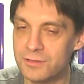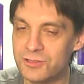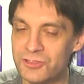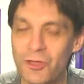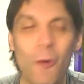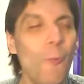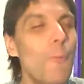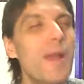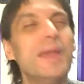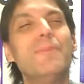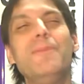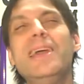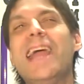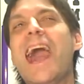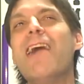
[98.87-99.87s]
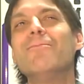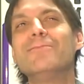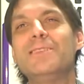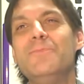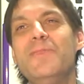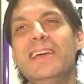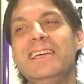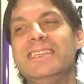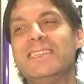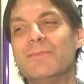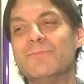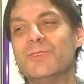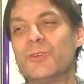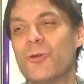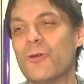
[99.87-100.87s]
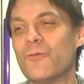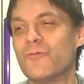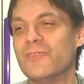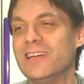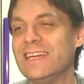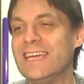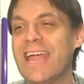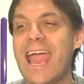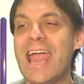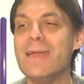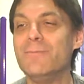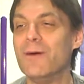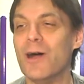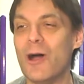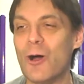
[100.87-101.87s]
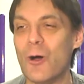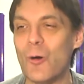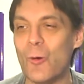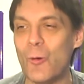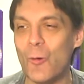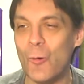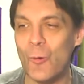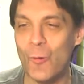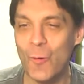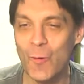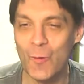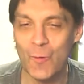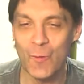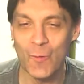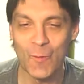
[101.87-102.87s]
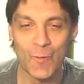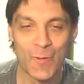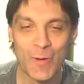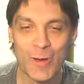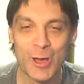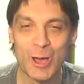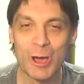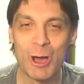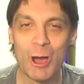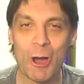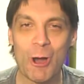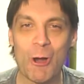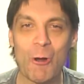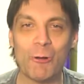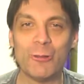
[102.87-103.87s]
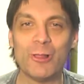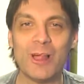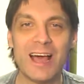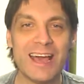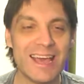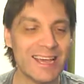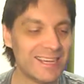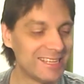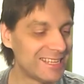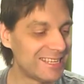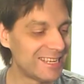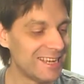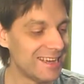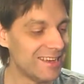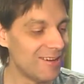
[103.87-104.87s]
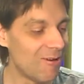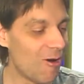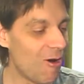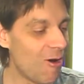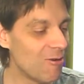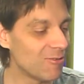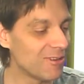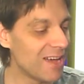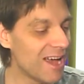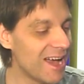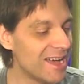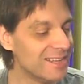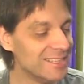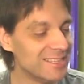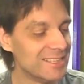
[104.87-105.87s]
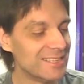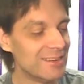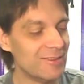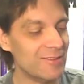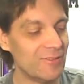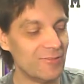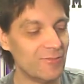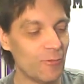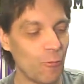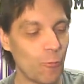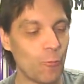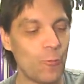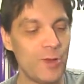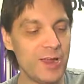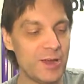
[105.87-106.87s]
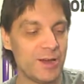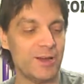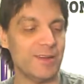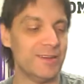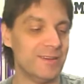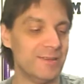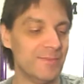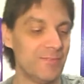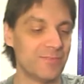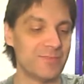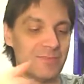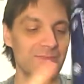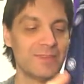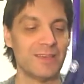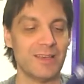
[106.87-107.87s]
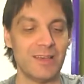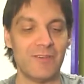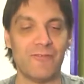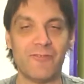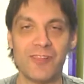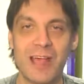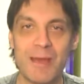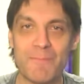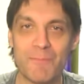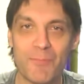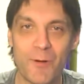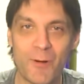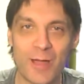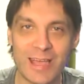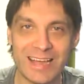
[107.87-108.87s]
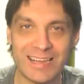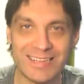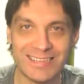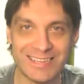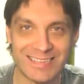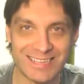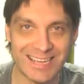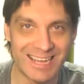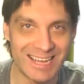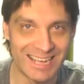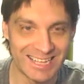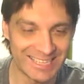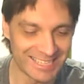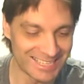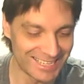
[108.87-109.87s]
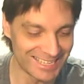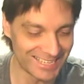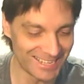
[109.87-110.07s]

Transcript: Don't make me out to be some sort of gaybo who likes all kinds of weird, flamboyant designs.